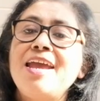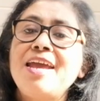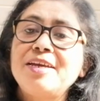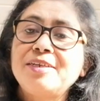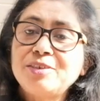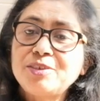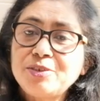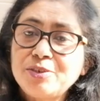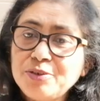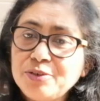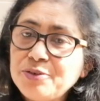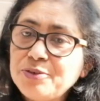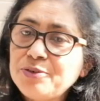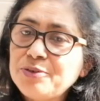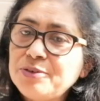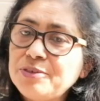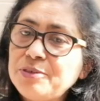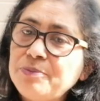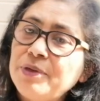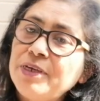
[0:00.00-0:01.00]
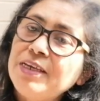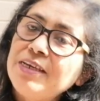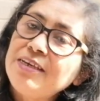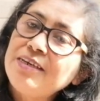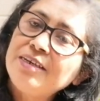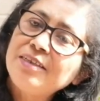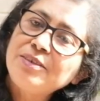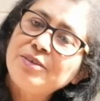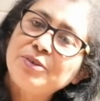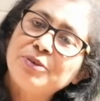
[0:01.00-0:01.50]
Excuse
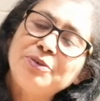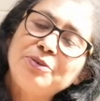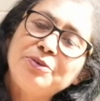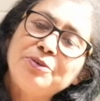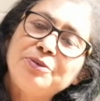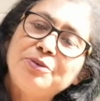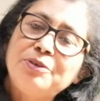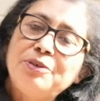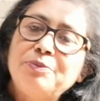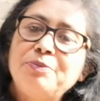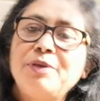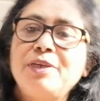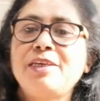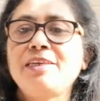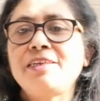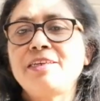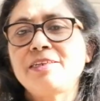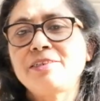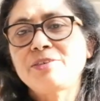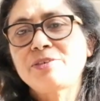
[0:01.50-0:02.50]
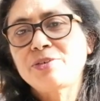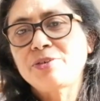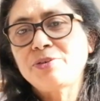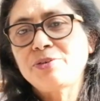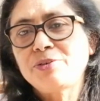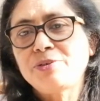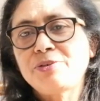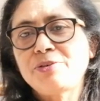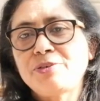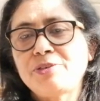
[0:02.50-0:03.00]
me, excuse me,
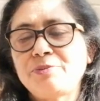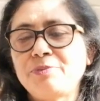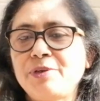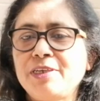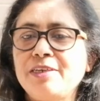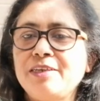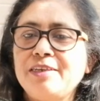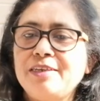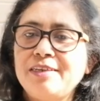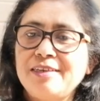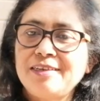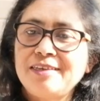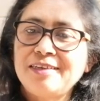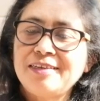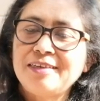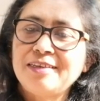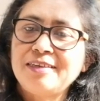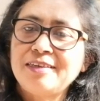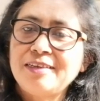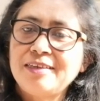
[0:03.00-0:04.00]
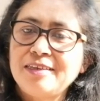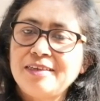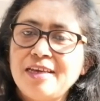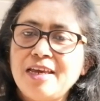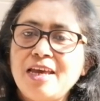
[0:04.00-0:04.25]
excuse me.